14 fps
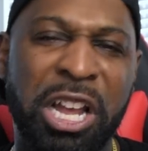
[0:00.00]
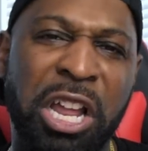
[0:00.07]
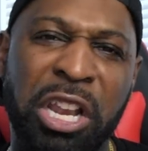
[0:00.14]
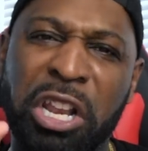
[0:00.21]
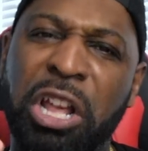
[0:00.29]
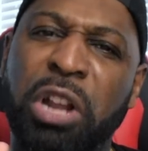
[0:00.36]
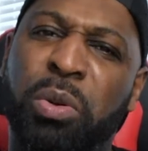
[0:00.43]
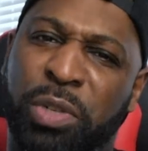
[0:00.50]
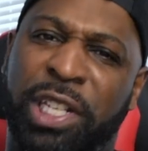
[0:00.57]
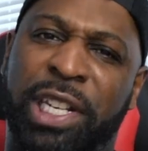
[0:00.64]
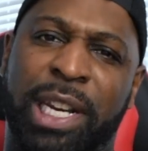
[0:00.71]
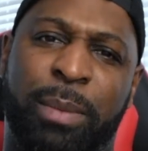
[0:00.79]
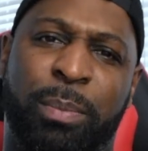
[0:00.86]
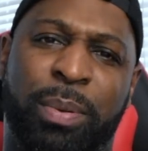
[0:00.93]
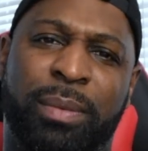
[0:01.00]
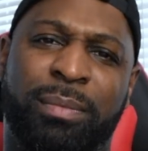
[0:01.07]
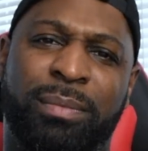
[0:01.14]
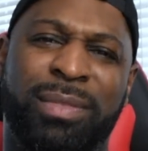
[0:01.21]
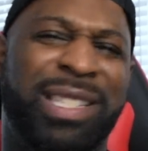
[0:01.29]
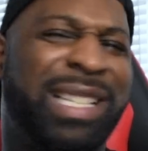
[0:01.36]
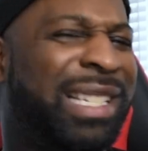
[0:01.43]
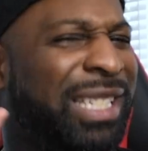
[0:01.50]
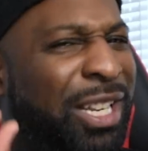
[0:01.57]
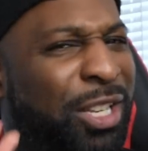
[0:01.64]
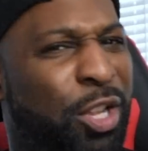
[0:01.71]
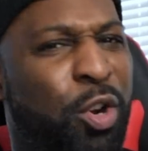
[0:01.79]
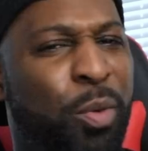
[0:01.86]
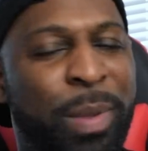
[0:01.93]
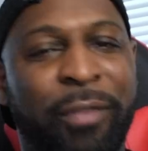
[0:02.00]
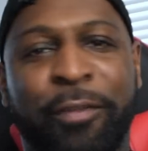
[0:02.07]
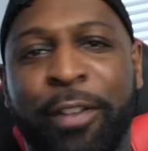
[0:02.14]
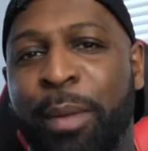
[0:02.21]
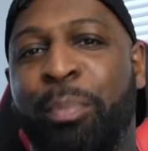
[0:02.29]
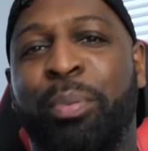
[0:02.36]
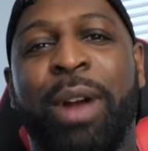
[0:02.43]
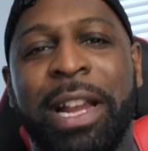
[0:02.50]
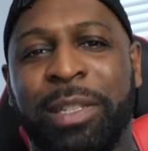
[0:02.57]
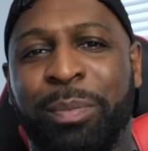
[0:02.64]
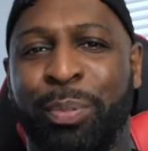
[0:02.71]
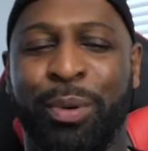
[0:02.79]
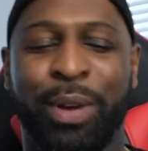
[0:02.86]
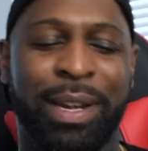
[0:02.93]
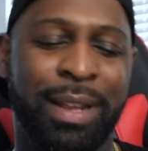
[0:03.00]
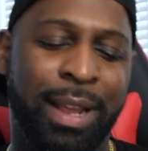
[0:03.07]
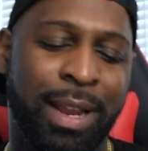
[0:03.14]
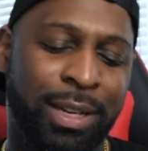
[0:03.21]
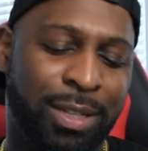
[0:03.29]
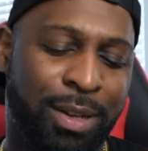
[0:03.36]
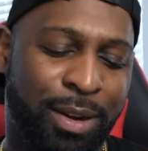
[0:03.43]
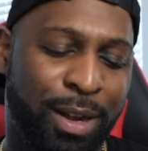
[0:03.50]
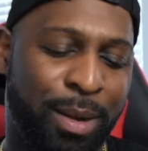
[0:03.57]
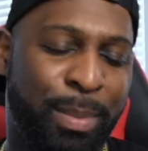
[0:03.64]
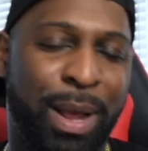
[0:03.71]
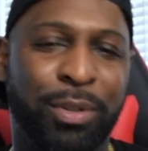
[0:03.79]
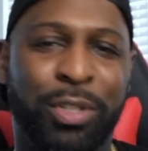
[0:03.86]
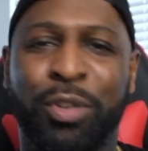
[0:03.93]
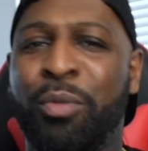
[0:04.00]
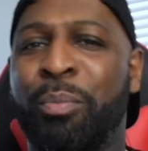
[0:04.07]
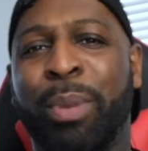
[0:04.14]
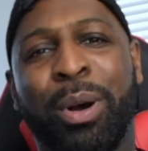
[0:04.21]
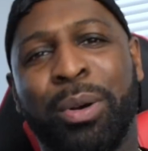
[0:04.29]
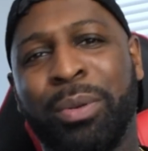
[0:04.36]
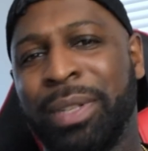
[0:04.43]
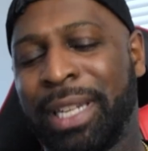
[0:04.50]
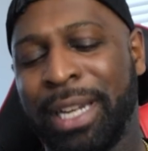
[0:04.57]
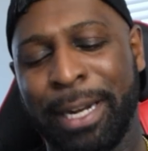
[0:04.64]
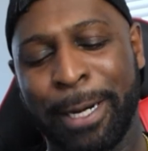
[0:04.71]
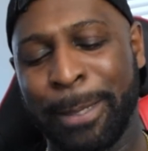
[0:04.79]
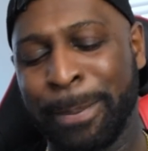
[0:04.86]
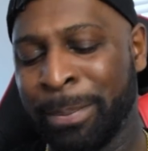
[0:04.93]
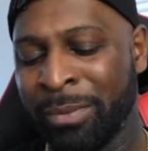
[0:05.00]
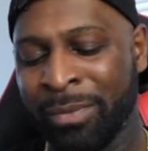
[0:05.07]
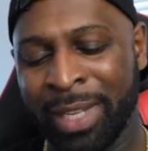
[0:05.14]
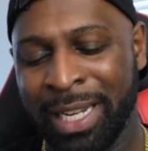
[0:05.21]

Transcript: a little cheap, just a little bit for the price point. Talking about 2 bones here.